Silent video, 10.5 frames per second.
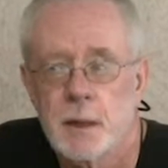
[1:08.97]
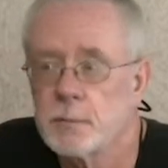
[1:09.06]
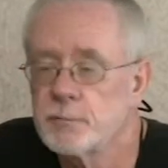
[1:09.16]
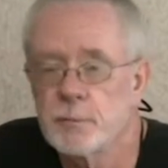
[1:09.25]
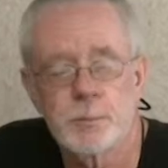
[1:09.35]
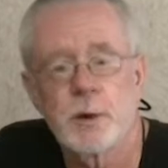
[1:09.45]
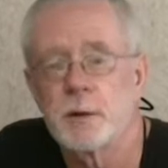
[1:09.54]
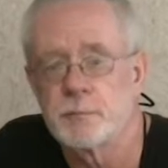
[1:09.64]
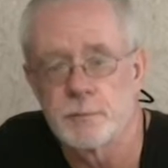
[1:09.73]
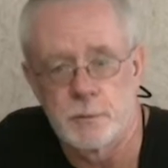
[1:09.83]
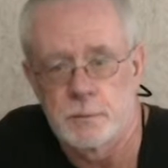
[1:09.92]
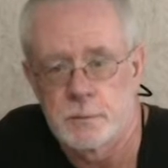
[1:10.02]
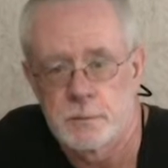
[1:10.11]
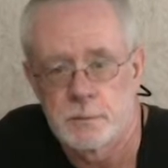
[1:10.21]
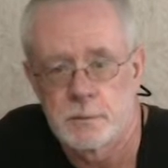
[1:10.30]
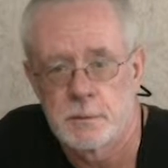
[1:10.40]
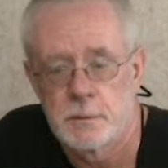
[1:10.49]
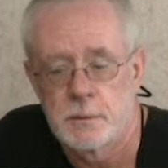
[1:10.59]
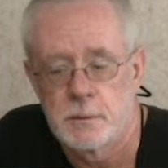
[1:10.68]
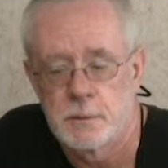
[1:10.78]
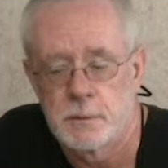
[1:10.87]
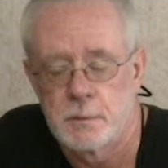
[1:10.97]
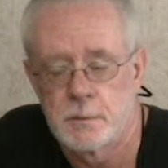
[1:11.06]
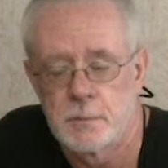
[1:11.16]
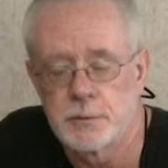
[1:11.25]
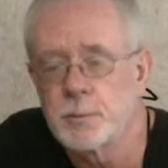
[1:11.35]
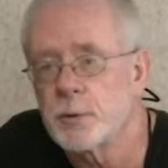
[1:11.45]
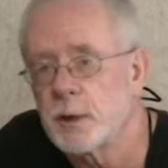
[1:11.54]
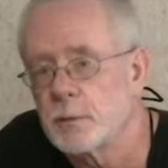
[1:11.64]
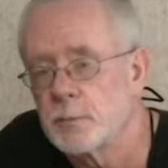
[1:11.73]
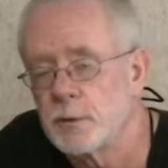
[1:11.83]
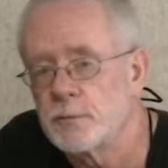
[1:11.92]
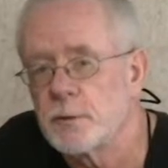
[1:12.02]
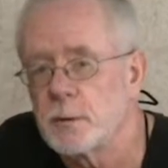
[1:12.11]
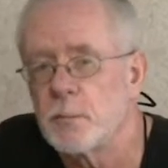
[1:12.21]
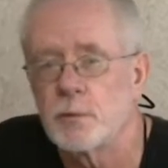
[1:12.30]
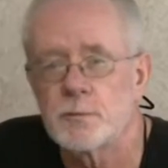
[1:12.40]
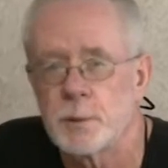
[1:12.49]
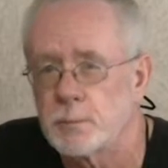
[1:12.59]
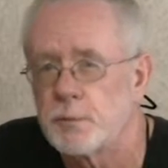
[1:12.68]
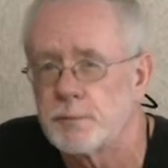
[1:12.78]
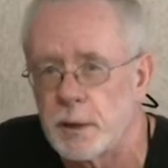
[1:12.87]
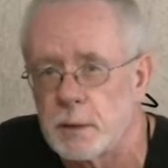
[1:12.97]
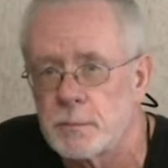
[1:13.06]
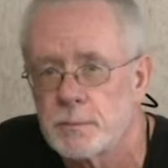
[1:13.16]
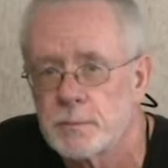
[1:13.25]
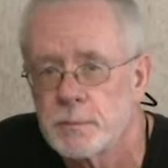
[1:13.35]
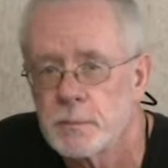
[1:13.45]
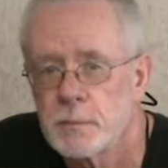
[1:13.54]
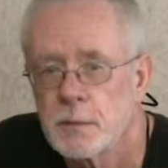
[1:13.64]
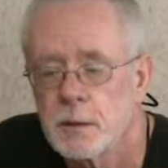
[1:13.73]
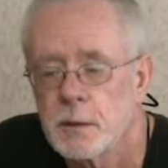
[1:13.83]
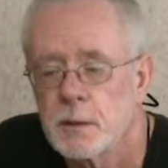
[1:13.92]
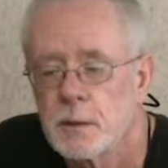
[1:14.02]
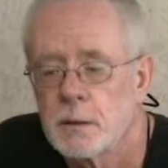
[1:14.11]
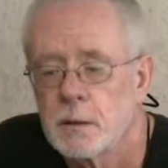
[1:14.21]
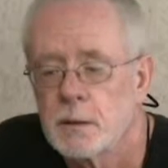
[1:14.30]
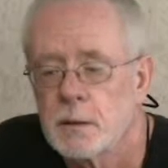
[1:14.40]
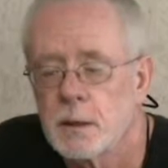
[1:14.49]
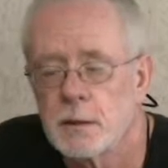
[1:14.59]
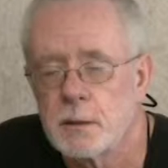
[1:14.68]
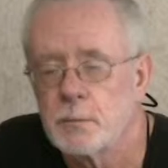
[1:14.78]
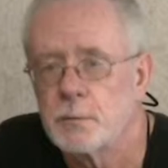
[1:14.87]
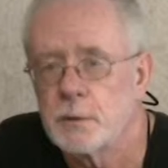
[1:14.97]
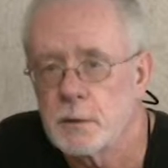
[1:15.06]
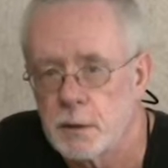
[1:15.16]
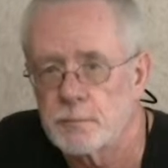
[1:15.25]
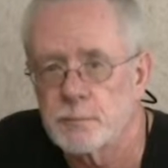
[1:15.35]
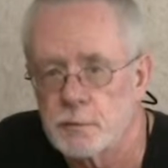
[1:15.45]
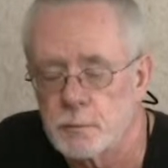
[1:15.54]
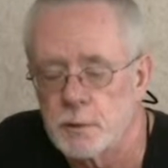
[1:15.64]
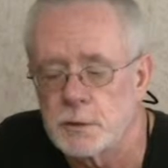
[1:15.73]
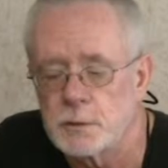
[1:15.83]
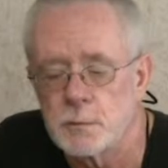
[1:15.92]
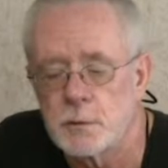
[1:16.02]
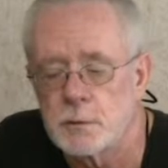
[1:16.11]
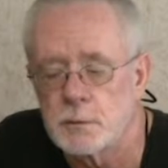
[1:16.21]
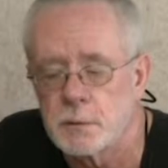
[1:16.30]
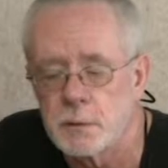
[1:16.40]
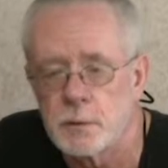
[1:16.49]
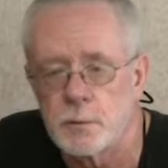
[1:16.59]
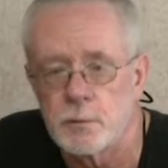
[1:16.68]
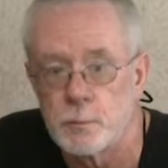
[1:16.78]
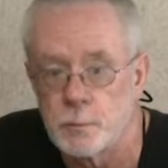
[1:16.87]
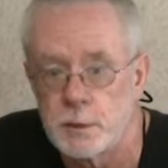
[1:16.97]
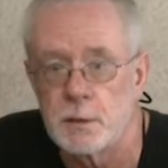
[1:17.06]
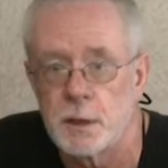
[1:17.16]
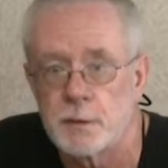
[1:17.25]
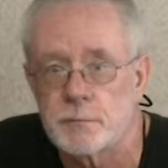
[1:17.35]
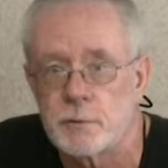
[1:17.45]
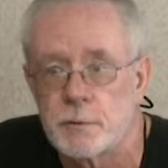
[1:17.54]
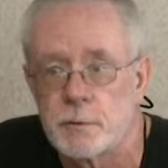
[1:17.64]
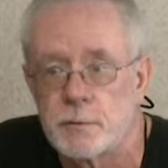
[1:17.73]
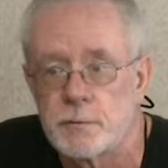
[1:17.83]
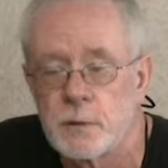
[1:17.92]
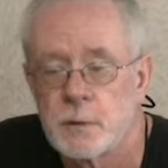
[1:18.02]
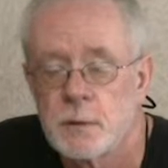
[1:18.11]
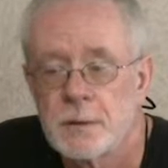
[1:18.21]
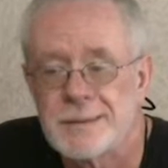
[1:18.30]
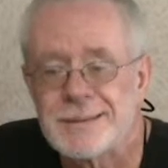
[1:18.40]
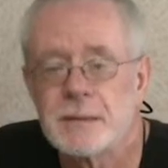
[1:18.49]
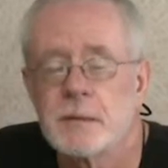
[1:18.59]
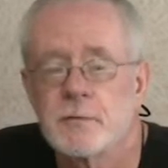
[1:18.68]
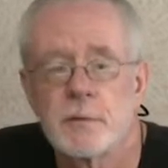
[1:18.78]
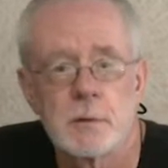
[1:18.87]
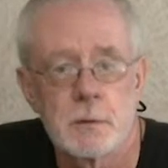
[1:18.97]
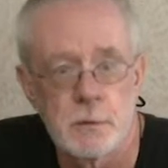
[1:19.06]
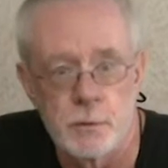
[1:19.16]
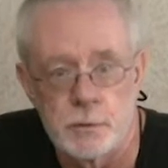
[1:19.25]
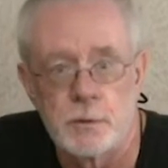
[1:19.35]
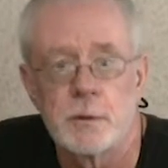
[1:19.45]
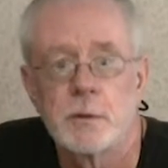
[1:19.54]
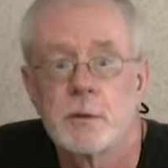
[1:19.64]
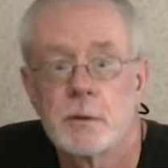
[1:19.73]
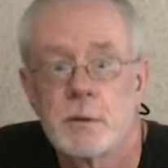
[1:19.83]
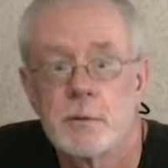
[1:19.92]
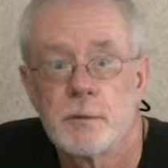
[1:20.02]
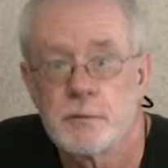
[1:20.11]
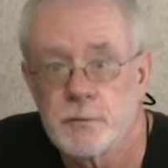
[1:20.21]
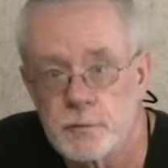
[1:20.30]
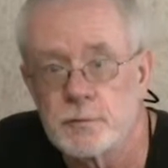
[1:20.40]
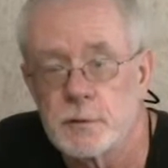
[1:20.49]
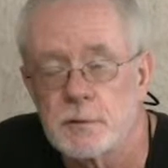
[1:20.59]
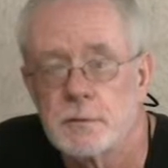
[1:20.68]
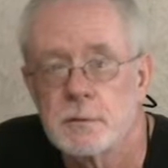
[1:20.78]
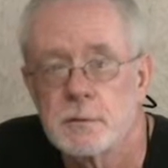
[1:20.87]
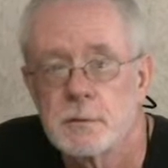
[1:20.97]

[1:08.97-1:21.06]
I'm so proud of you. But the problem is that most people fail. And in a real life situation, when you're dealing with real live learners, it is the learner that succeeds.